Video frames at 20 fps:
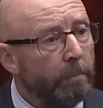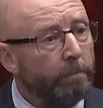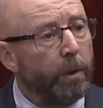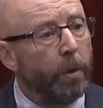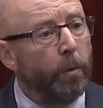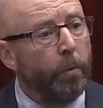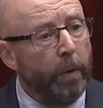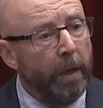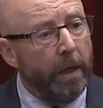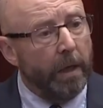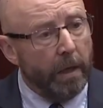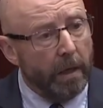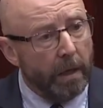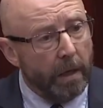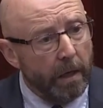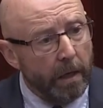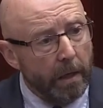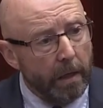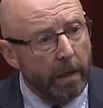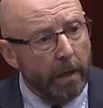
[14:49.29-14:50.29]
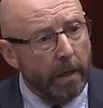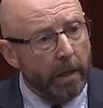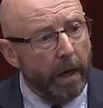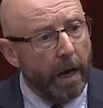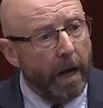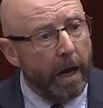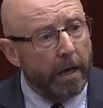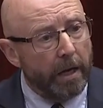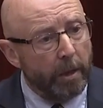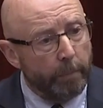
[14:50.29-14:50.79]
but we
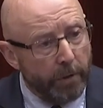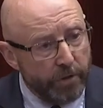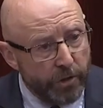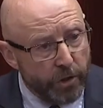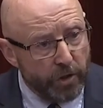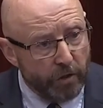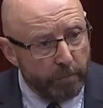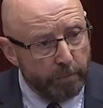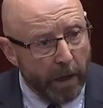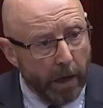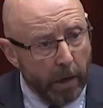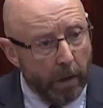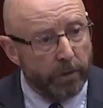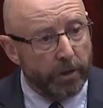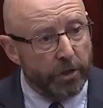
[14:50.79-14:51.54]
are in a position of power